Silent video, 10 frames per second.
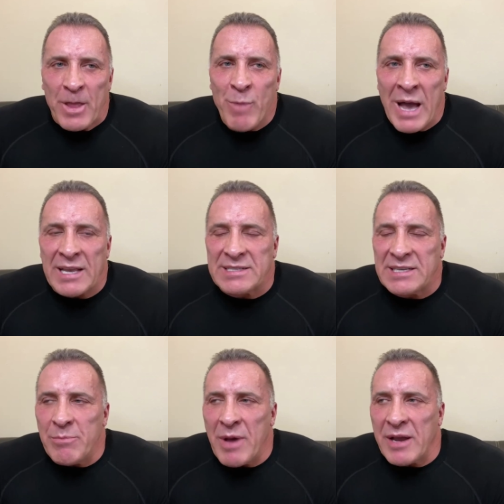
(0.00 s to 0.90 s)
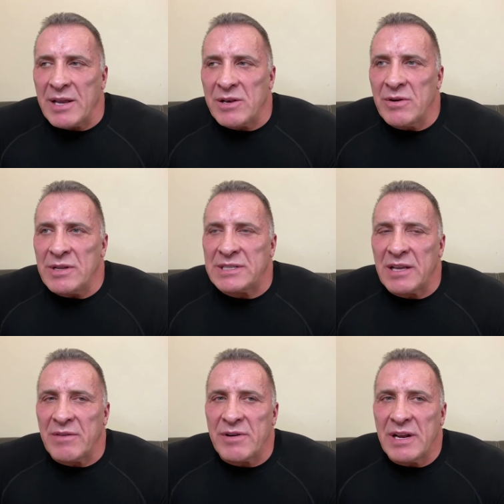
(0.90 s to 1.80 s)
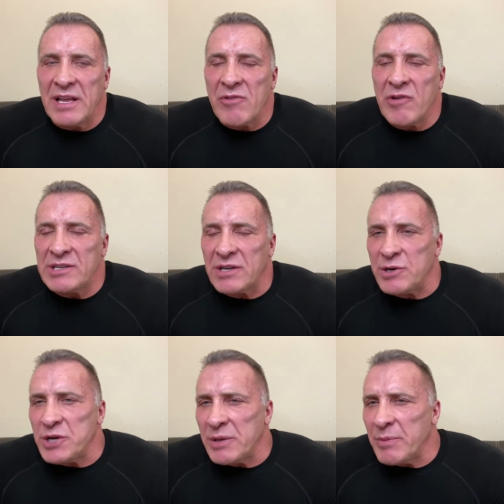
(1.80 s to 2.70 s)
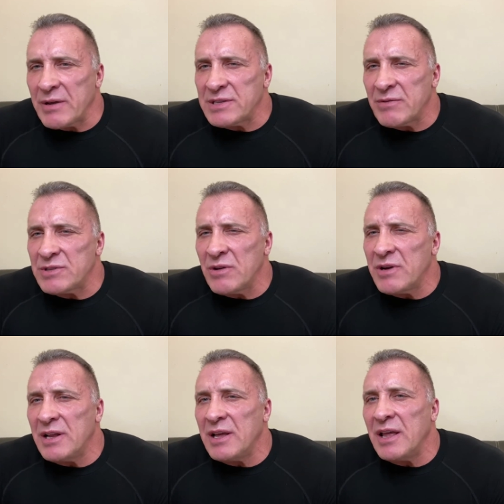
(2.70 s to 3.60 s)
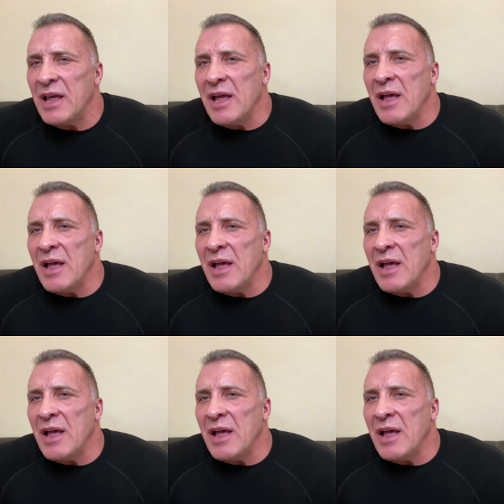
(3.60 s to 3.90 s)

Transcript: monkey see, monkey do. Instead of really researching, because there was not really